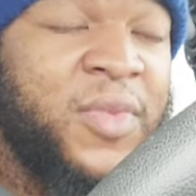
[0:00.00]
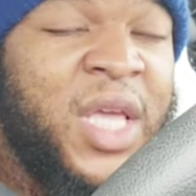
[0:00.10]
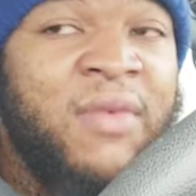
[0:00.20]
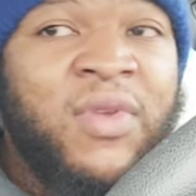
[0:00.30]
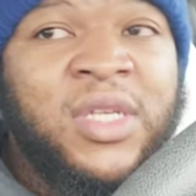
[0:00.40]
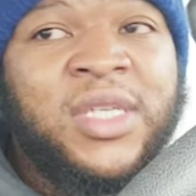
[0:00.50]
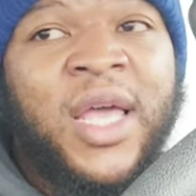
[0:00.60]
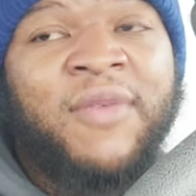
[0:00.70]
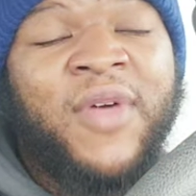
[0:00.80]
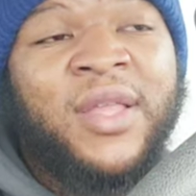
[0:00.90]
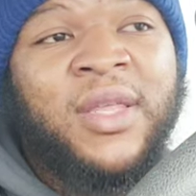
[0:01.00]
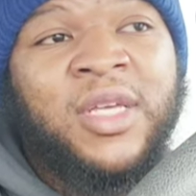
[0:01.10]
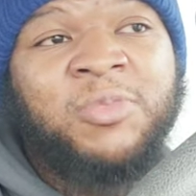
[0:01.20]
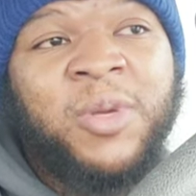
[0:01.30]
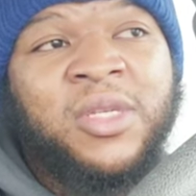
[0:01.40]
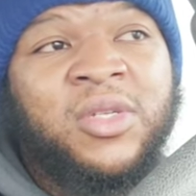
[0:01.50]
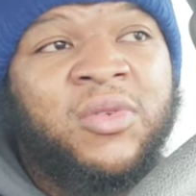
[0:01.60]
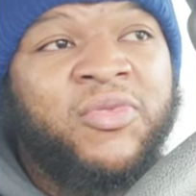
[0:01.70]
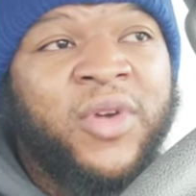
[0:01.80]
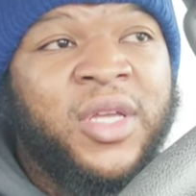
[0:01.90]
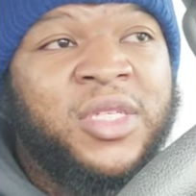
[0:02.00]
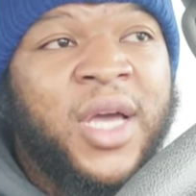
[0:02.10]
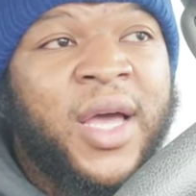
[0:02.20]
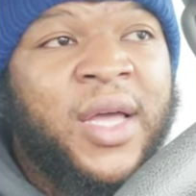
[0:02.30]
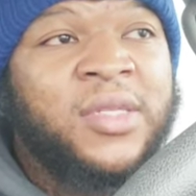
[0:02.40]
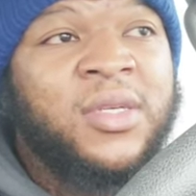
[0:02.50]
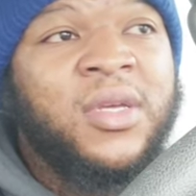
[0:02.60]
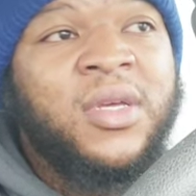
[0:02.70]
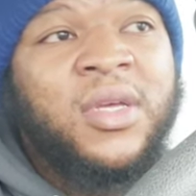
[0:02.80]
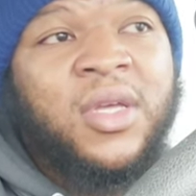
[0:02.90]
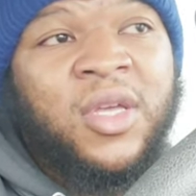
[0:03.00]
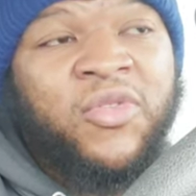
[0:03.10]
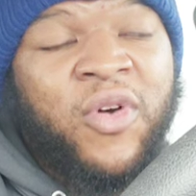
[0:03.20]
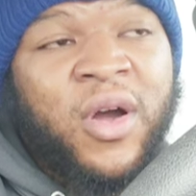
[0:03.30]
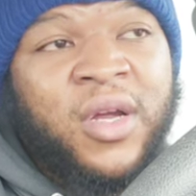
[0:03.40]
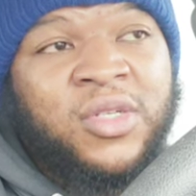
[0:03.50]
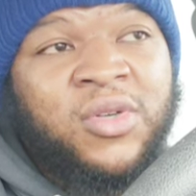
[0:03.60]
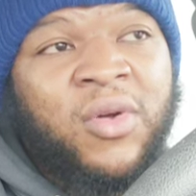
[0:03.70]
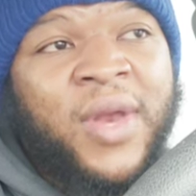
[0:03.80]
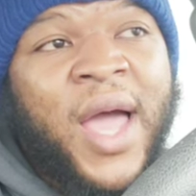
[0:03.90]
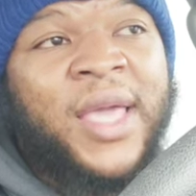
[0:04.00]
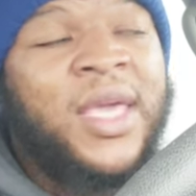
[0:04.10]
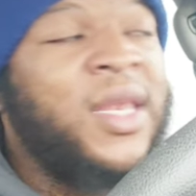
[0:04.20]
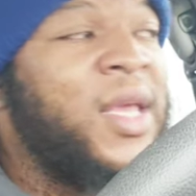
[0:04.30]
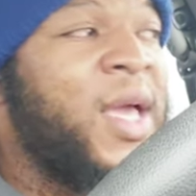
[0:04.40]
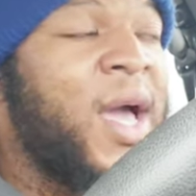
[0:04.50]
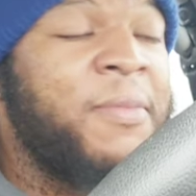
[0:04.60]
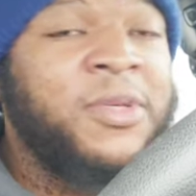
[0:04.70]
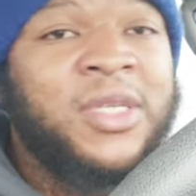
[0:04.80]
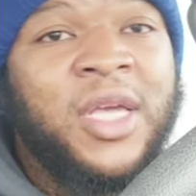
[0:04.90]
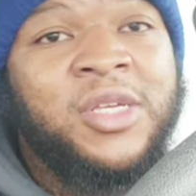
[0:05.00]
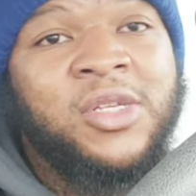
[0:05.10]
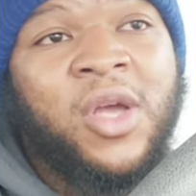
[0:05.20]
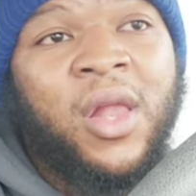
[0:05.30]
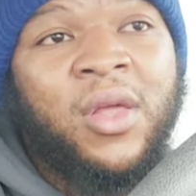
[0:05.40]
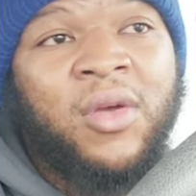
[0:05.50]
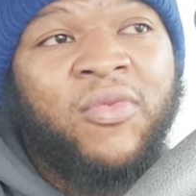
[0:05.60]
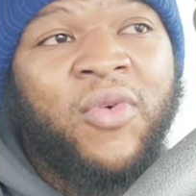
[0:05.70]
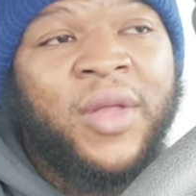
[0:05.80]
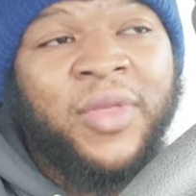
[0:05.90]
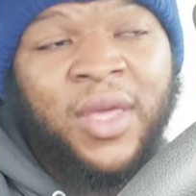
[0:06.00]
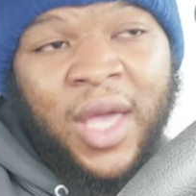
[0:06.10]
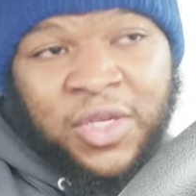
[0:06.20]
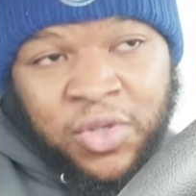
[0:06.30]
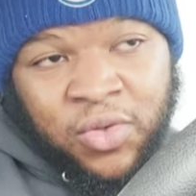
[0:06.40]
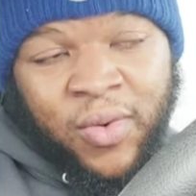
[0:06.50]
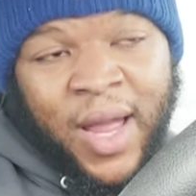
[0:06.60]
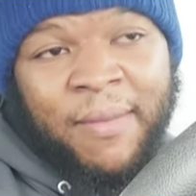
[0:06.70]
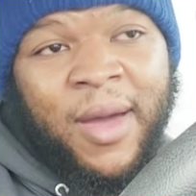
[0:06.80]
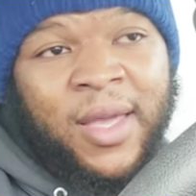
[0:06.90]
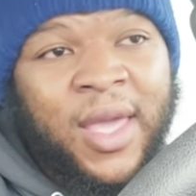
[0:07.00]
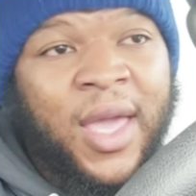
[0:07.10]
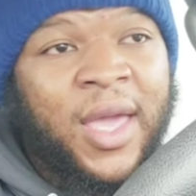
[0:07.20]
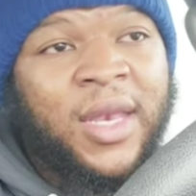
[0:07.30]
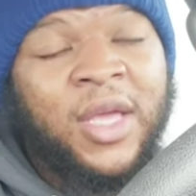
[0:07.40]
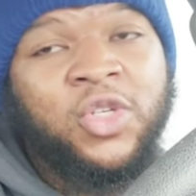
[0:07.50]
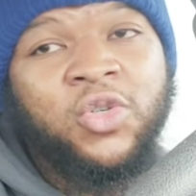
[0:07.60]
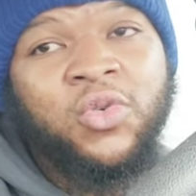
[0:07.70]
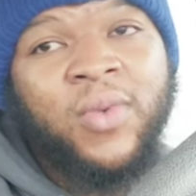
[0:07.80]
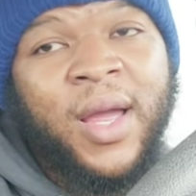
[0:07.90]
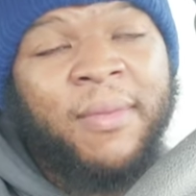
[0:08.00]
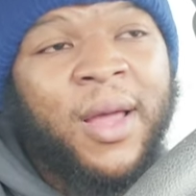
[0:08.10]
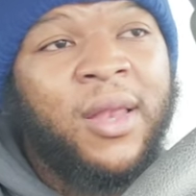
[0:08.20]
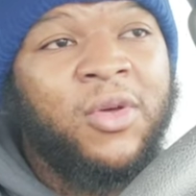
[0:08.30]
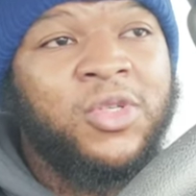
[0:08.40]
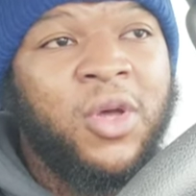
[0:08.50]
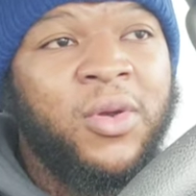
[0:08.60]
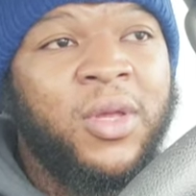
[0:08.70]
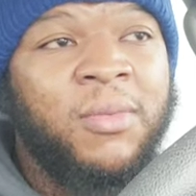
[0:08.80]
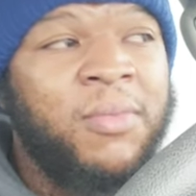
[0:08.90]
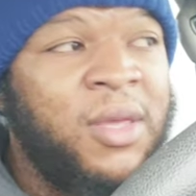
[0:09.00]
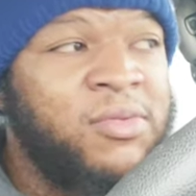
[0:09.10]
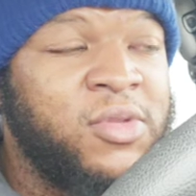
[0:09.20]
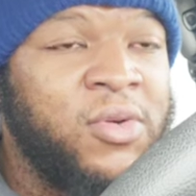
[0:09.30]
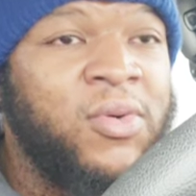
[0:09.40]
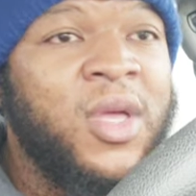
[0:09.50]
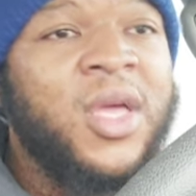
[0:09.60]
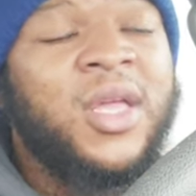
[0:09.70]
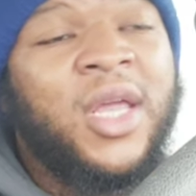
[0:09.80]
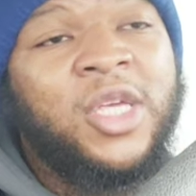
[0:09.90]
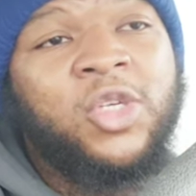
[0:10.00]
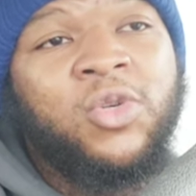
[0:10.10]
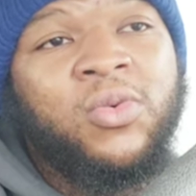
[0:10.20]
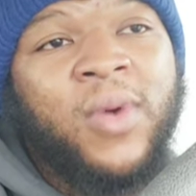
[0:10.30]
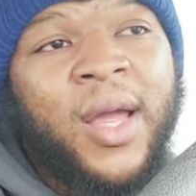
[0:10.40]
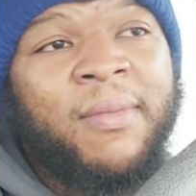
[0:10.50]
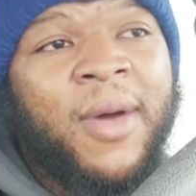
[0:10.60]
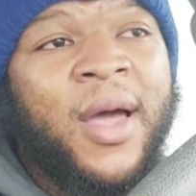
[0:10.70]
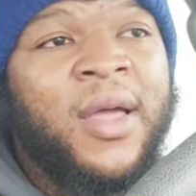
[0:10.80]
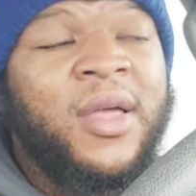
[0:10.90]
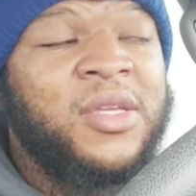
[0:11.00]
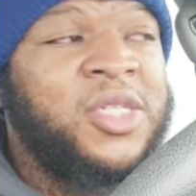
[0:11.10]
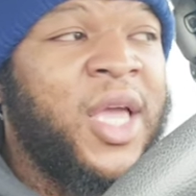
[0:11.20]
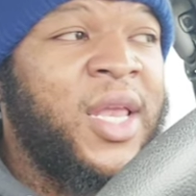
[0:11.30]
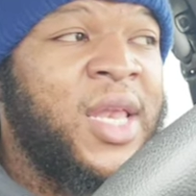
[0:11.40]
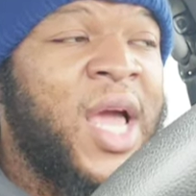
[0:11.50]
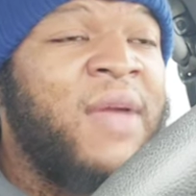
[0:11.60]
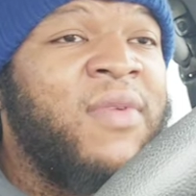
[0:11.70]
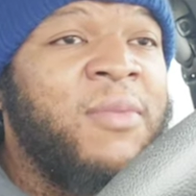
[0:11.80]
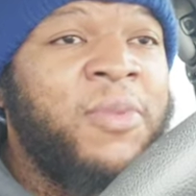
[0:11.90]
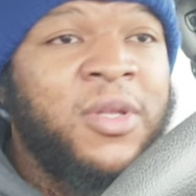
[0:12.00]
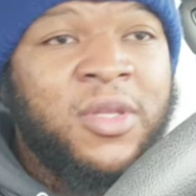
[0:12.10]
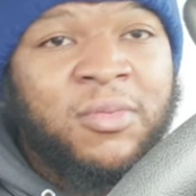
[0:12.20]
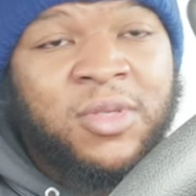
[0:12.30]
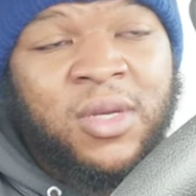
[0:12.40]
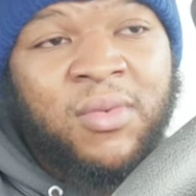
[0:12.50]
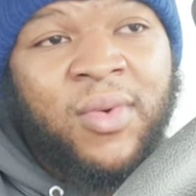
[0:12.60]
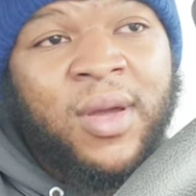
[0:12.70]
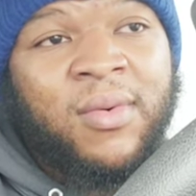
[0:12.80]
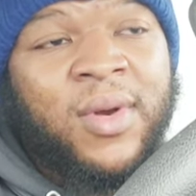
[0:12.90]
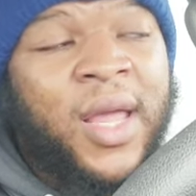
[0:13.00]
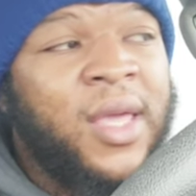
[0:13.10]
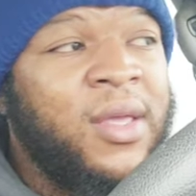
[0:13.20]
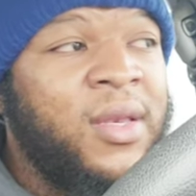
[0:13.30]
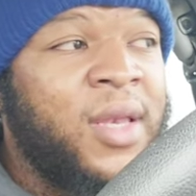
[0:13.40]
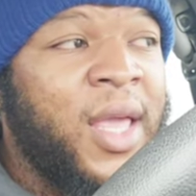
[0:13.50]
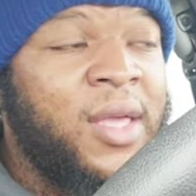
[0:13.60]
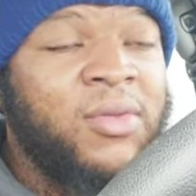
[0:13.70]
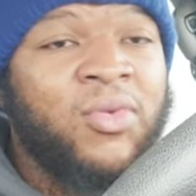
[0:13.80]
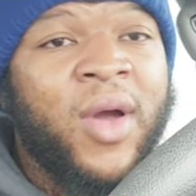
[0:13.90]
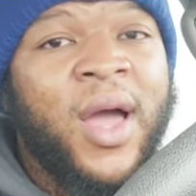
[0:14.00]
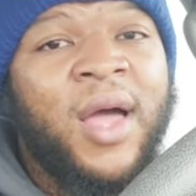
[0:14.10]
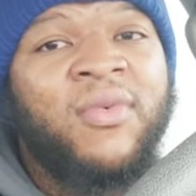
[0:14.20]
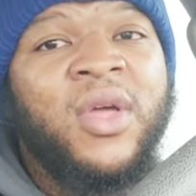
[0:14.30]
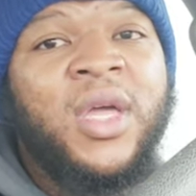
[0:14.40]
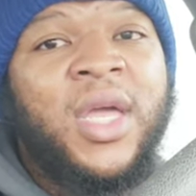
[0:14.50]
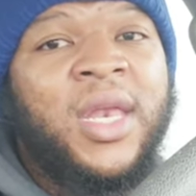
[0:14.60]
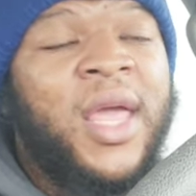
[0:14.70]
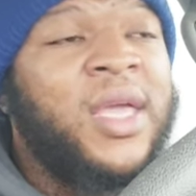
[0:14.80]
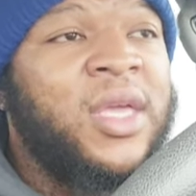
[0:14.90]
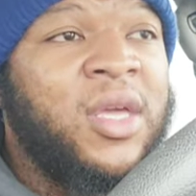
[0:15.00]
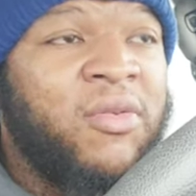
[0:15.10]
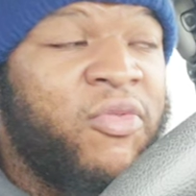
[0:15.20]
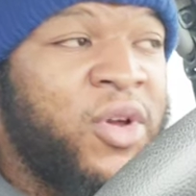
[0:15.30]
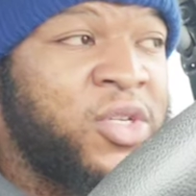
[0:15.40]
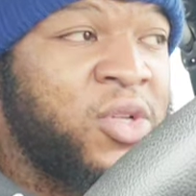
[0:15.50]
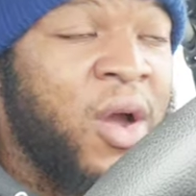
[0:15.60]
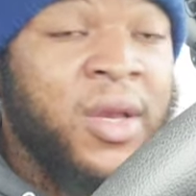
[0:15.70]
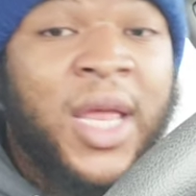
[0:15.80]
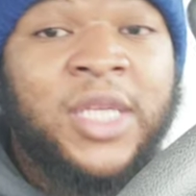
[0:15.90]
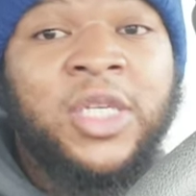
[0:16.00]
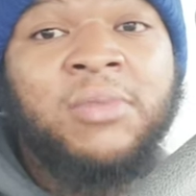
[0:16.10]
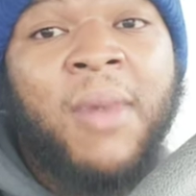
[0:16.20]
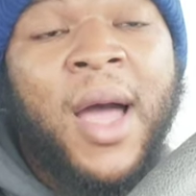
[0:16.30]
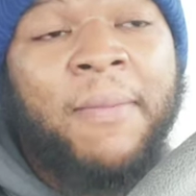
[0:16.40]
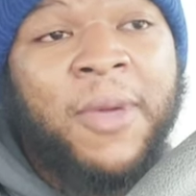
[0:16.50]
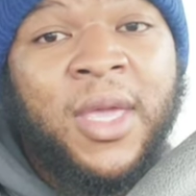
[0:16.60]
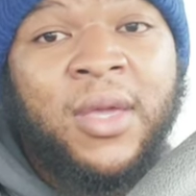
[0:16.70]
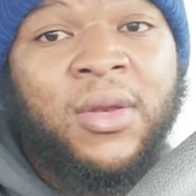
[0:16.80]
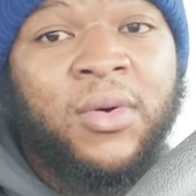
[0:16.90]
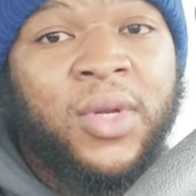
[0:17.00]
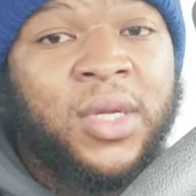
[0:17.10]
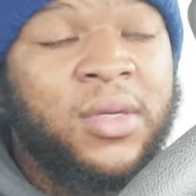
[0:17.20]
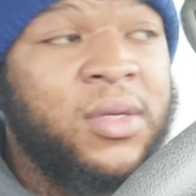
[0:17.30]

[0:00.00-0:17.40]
Even if at the expense of the franchise, as far as, you know, not getting the compensation y'all looking for, I think they should do right by Cade. They should do right by low sodium beef stew. They should do right by Jay and Ivy and put them somewhere where they can they can thrive and they can get a fresh start. That's just my opinion on it.